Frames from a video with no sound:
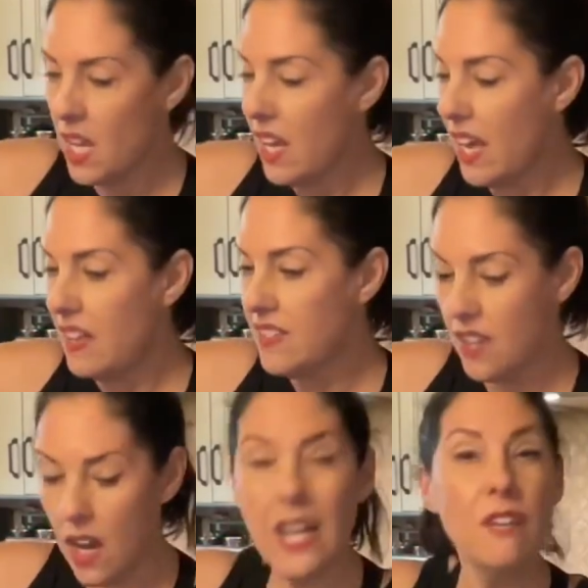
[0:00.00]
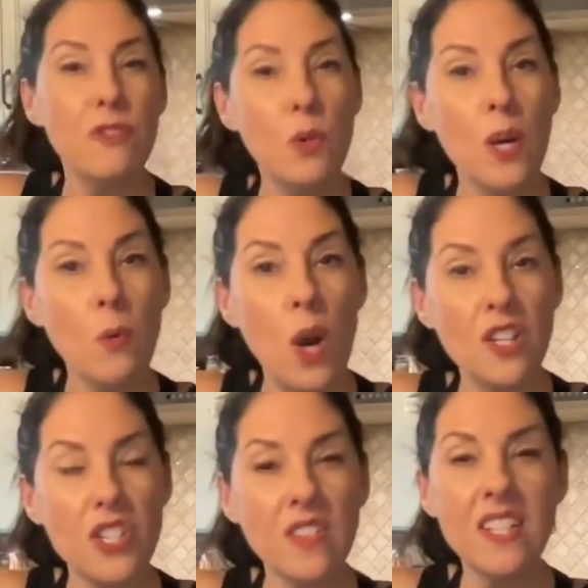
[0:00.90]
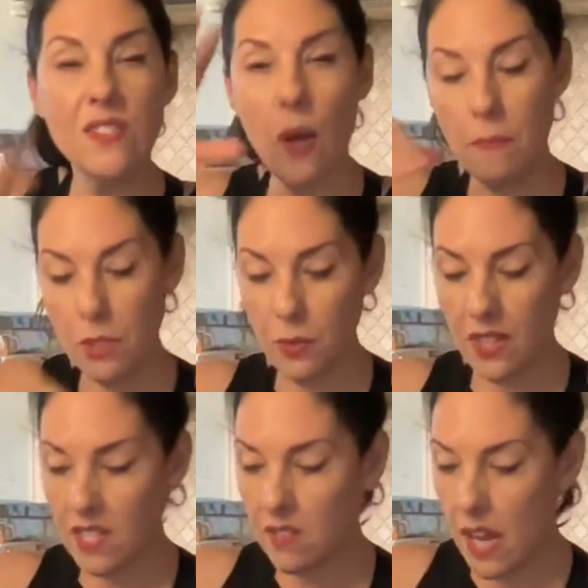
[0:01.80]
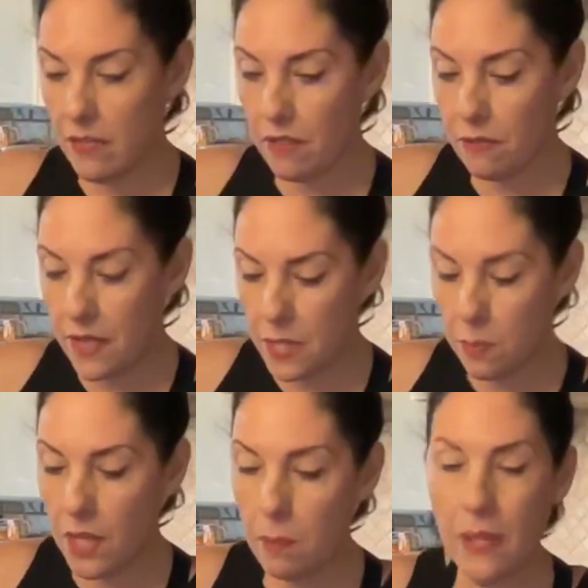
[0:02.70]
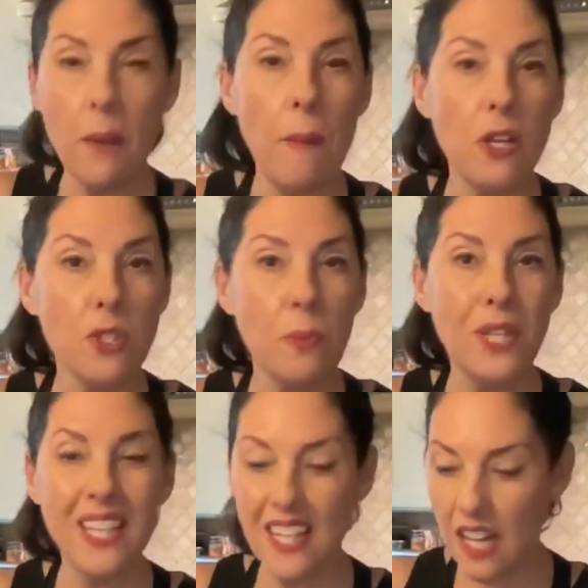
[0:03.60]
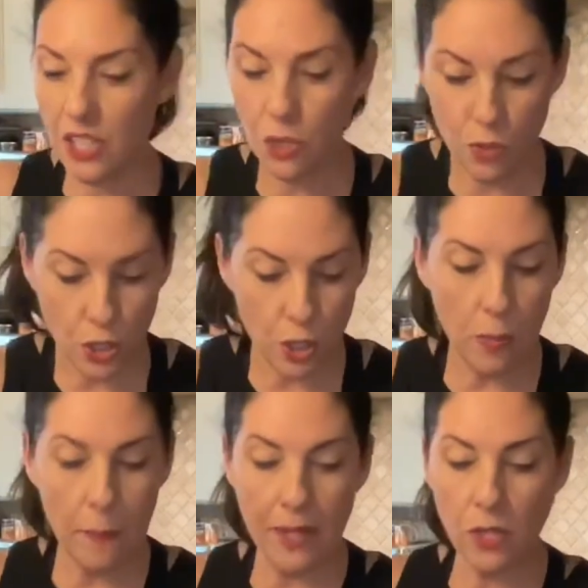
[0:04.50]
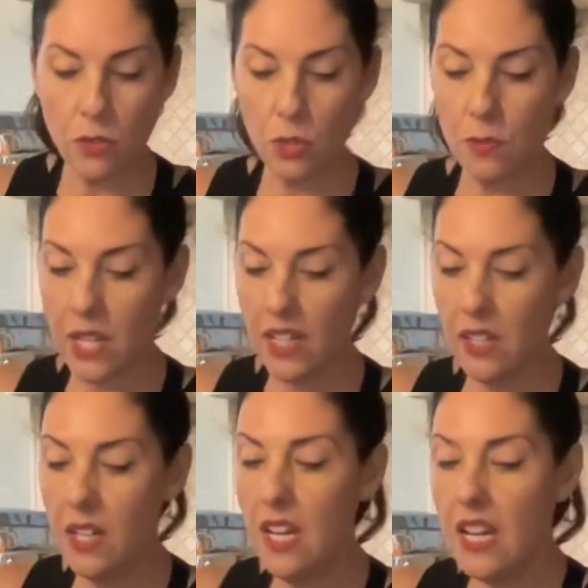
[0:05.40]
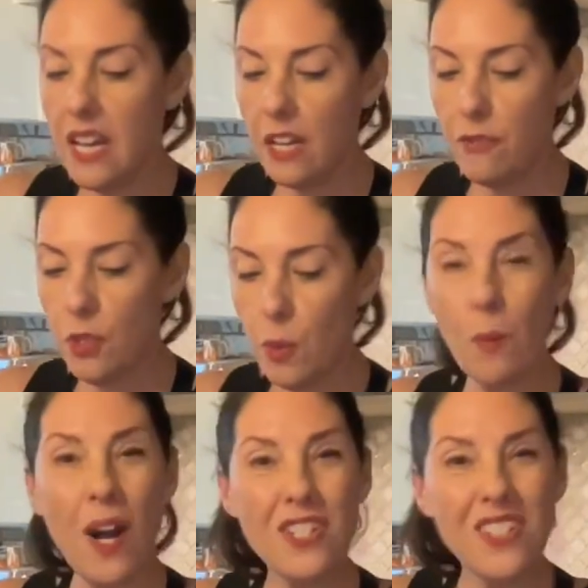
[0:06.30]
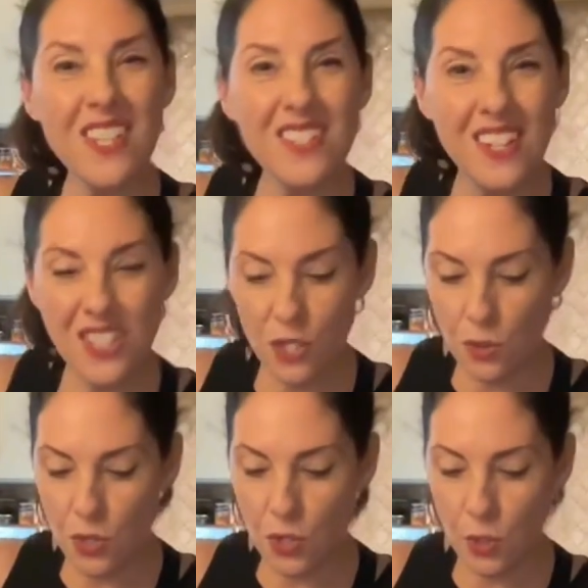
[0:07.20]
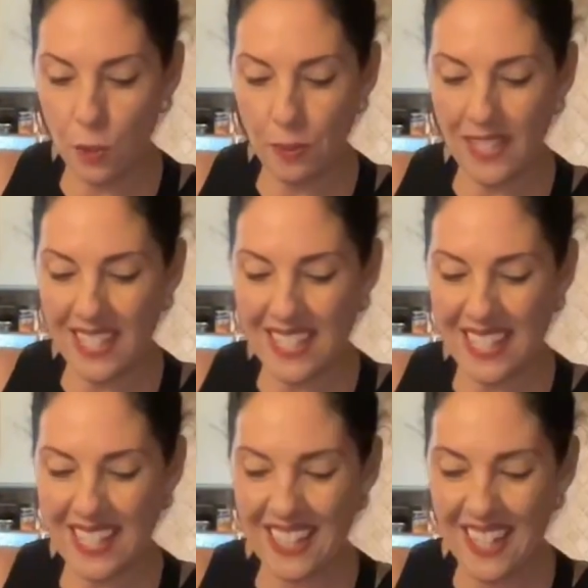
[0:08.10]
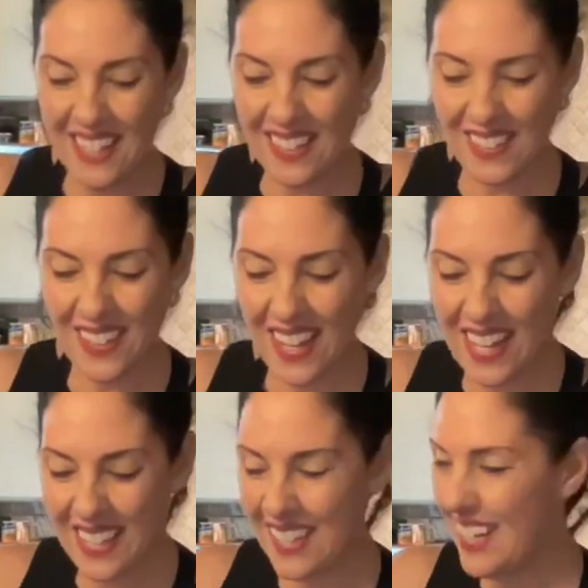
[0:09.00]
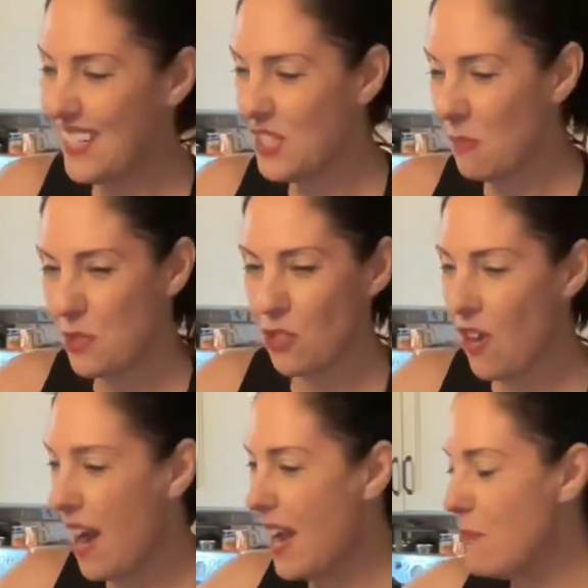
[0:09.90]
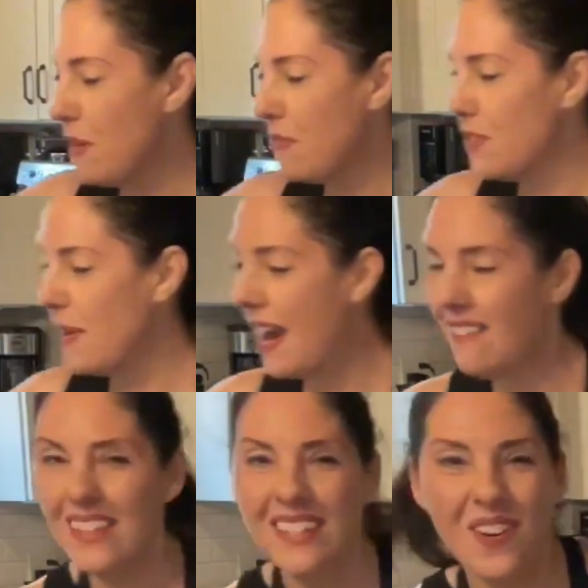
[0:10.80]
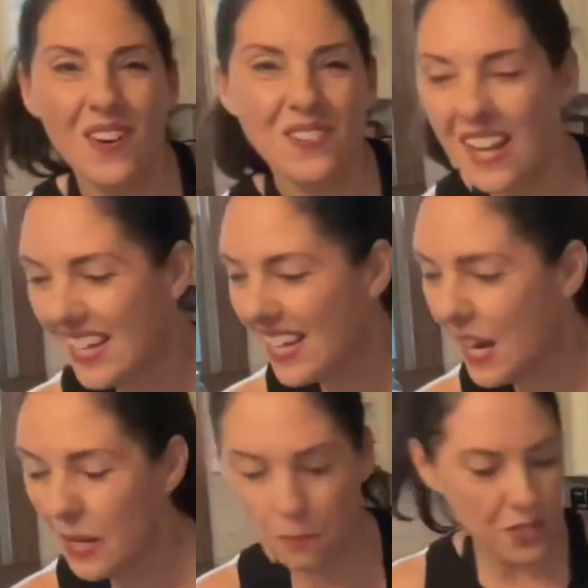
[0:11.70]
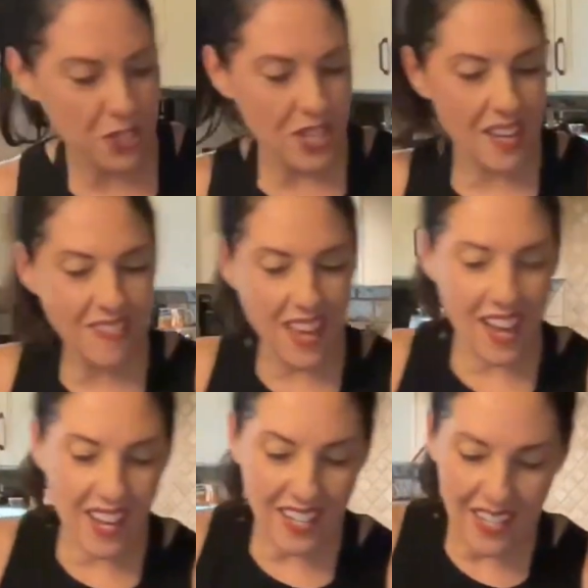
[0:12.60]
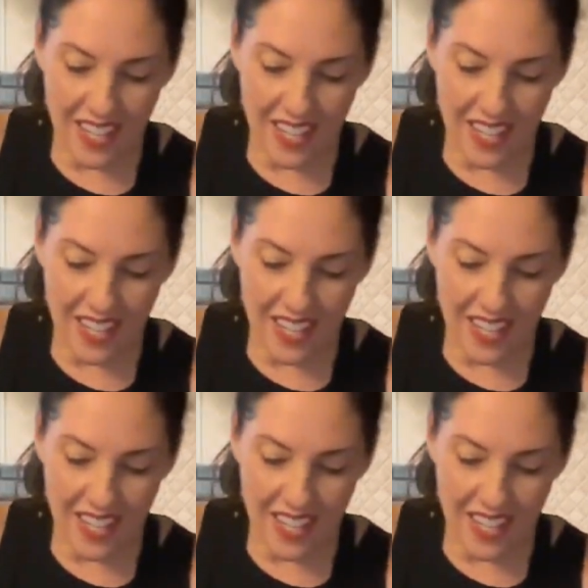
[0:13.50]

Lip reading: And if you are watching this, so I'm doing this live on Facebook, but I'm also putting it on YouTube, on my YouTube channel. If you are watching this on YouTube, please hit the like and subscribe if you haven't already. I appreciate that.